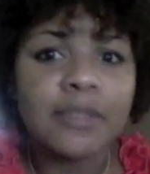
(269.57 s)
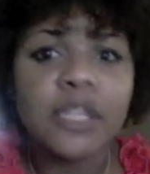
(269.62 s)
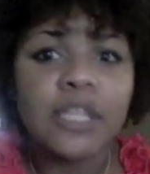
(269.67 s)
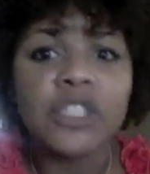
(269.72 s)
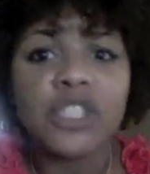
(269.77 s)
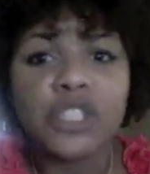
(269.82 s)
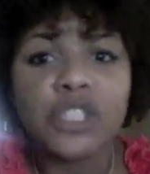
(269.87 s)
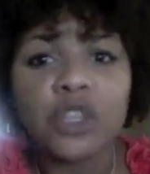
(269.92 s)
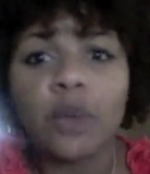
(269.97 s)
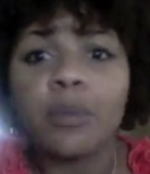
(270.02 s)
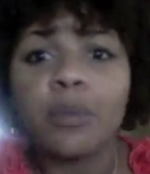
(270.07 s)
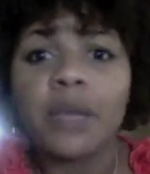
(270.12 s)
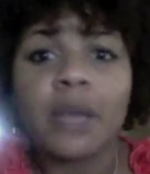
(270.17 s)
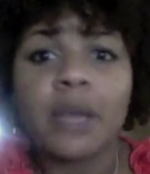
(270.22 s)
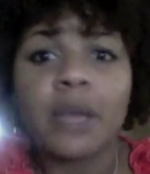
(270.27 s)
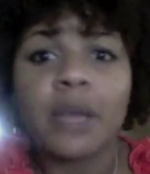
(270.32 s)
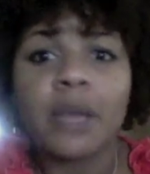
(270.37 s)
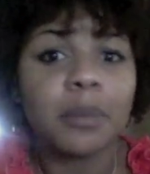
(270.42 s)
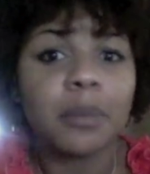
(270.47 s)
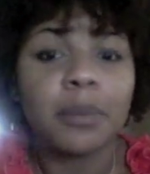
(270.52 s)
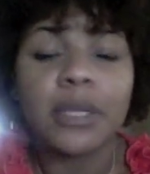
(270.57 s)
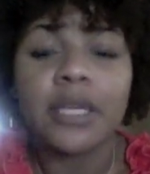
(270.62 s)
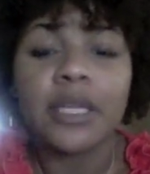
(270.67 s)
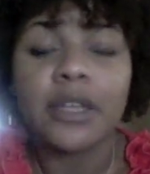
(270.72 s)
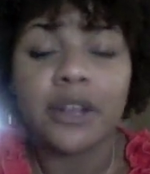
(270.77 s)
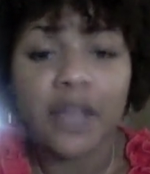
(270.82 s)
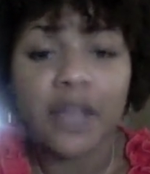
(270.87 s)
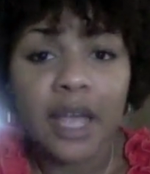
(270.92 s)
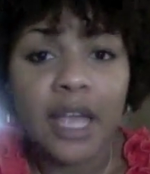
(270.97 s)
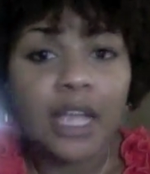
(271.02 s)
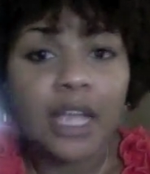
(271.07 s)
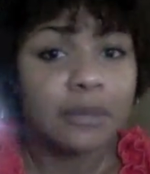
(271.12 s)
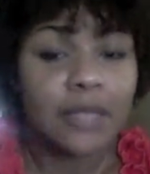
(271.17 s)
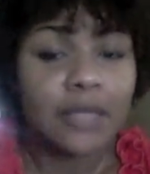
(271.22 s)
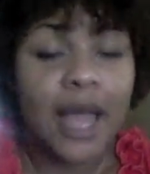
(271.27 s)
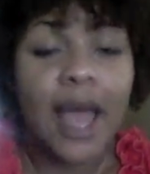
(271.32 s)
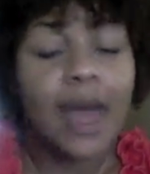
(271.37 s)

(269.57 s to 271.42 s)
They should still be able to play their games.